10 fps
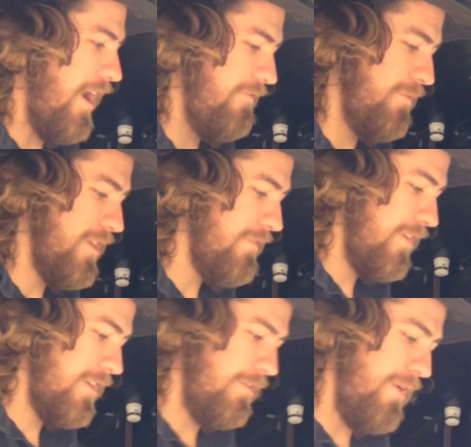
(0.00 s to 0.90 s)
I've been
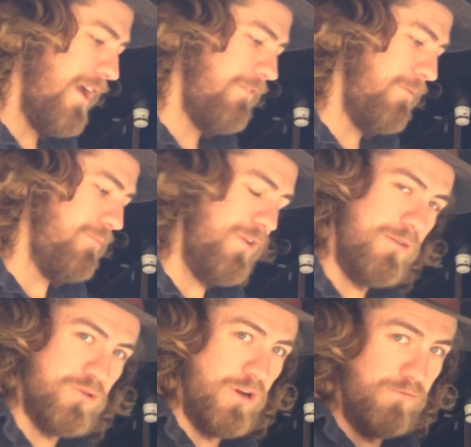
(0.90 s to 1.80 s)
living in the back of my
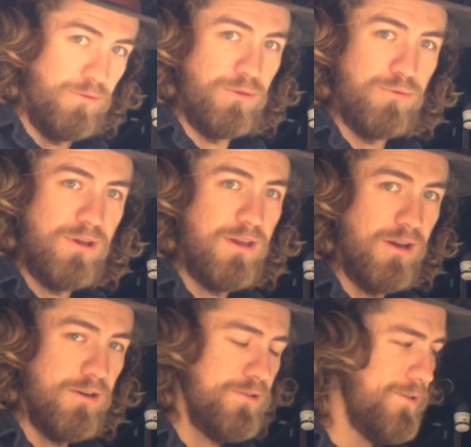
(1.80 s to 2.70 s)
pickup truck for 3
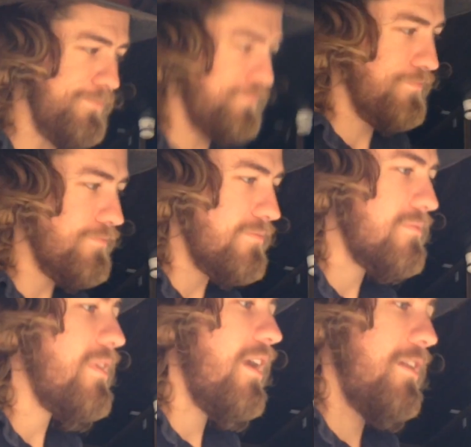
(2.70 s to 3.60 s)
years,
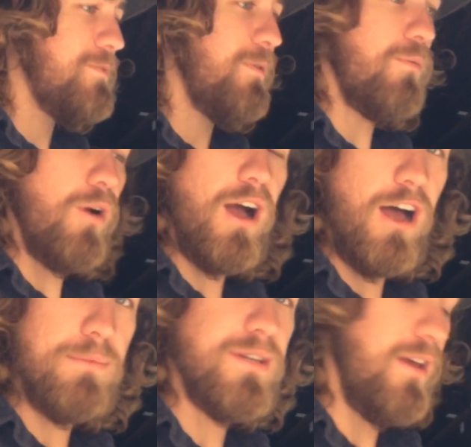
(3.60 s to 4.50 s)
and it's been
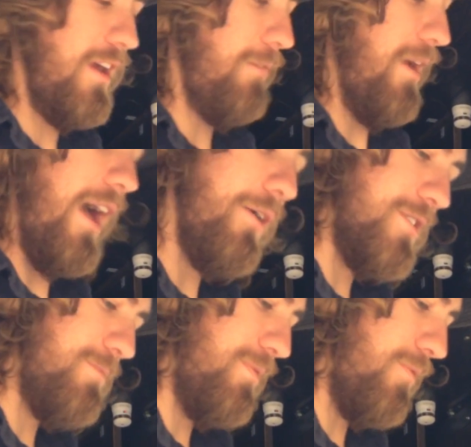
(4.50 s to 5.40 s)
robbed, and my house
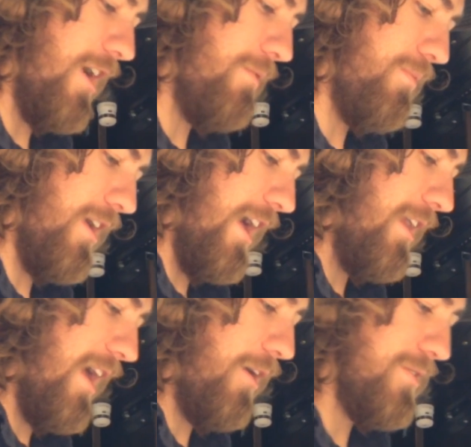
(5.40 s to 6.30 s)
has been robbed. I
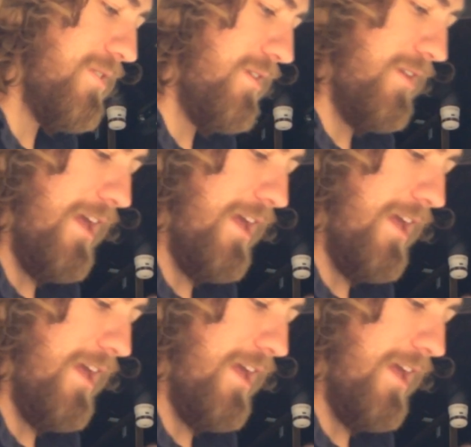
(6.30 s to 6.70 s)
had a house in